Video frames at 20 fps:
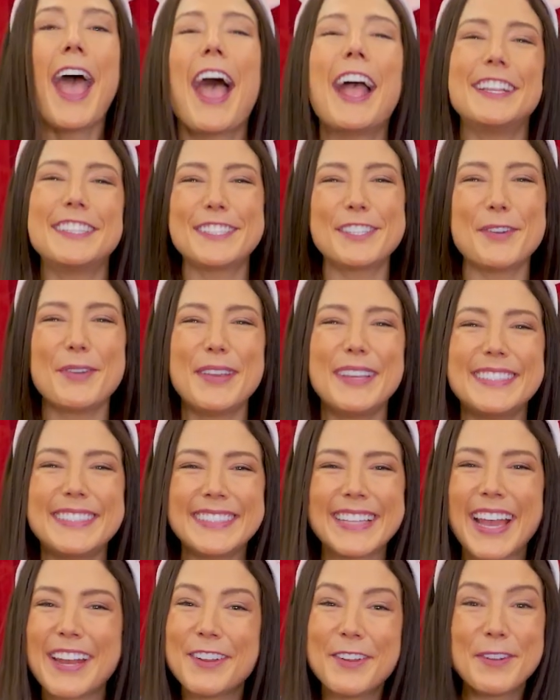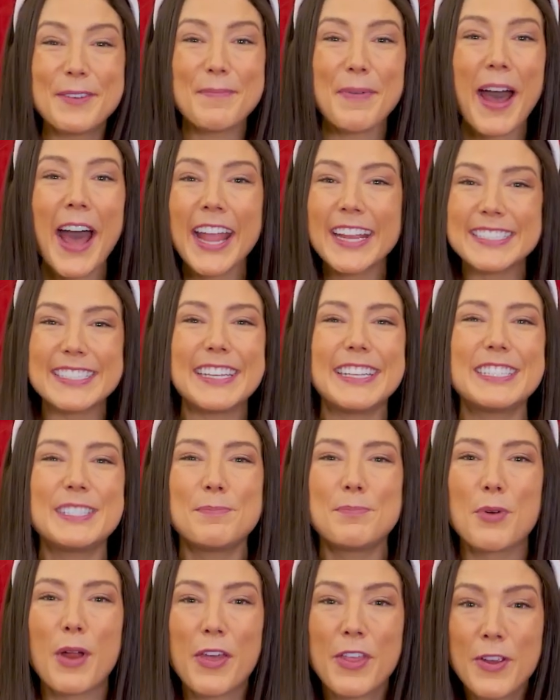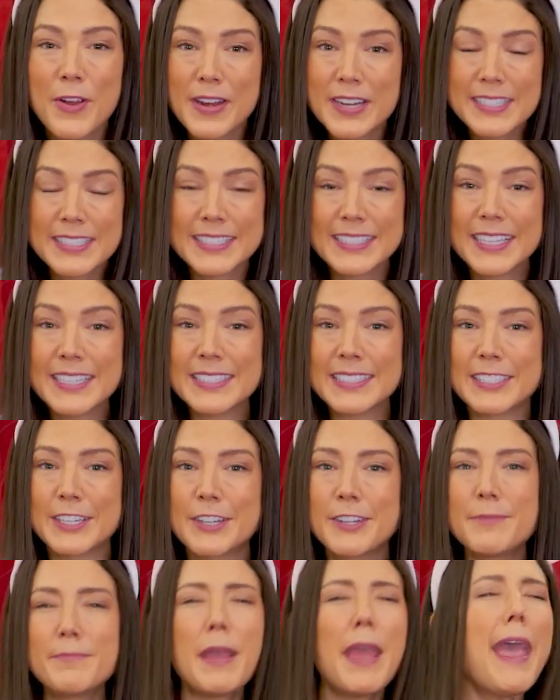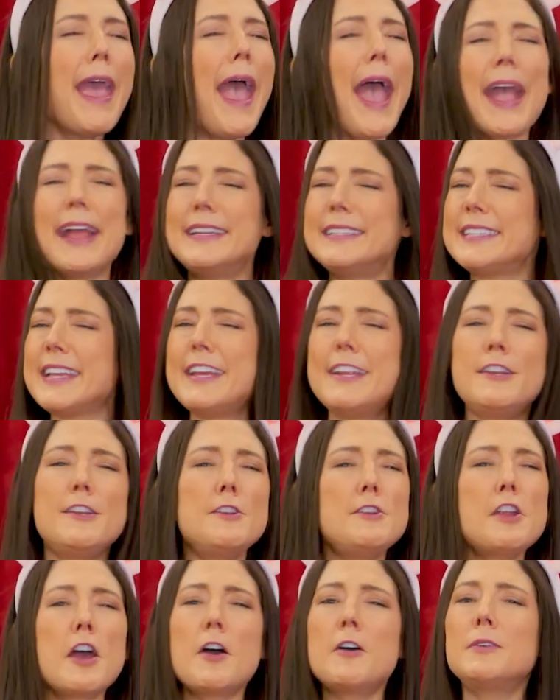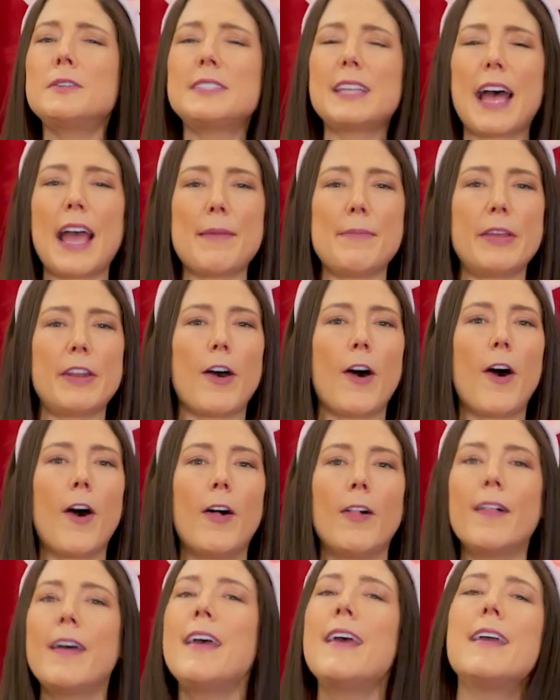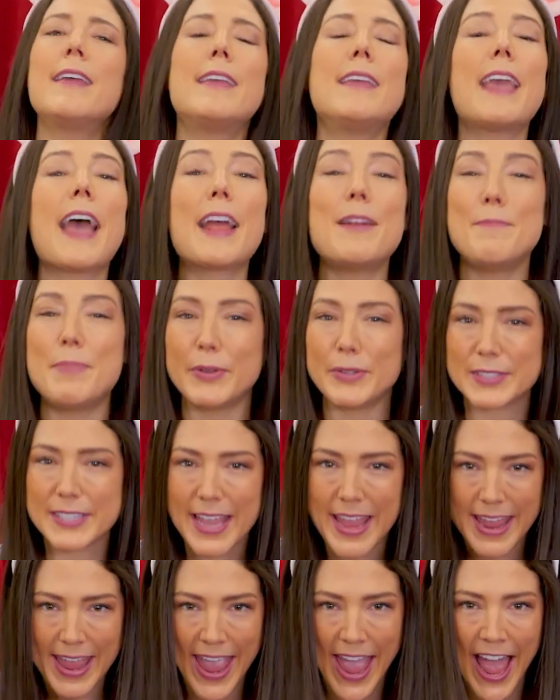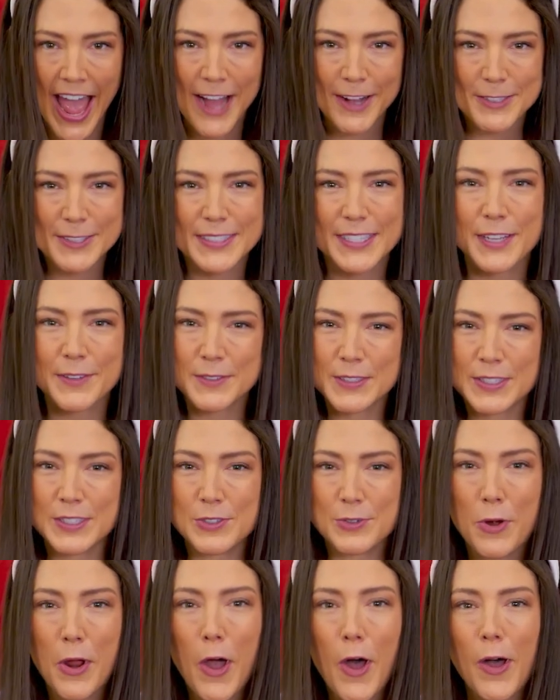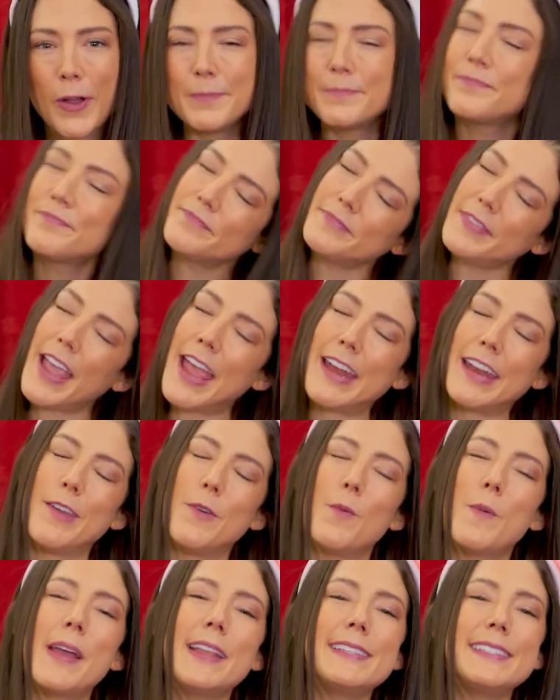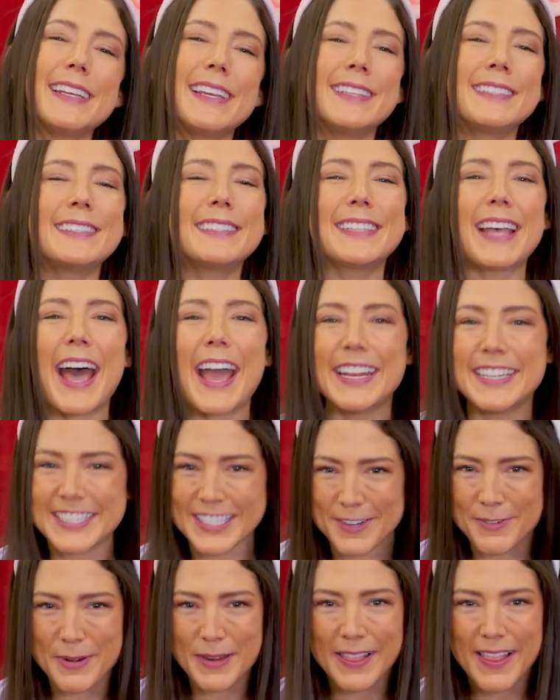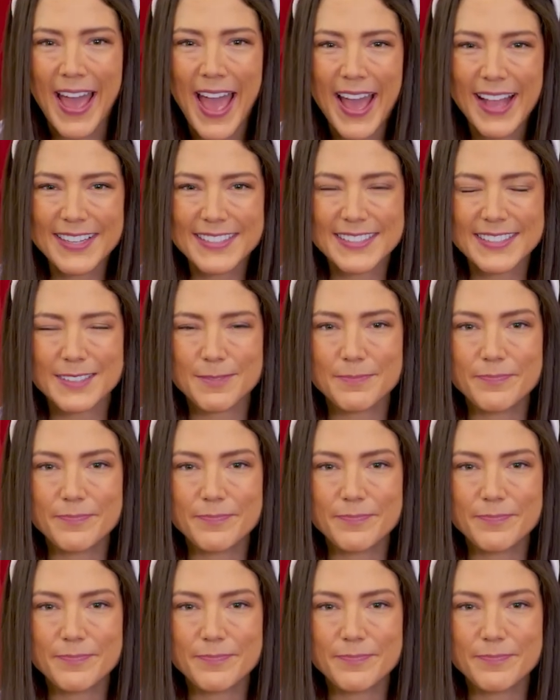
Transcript: And so he said goodbye to his brother and his sister, and in no time at all, he had built a house of straw, and he went inside to relax.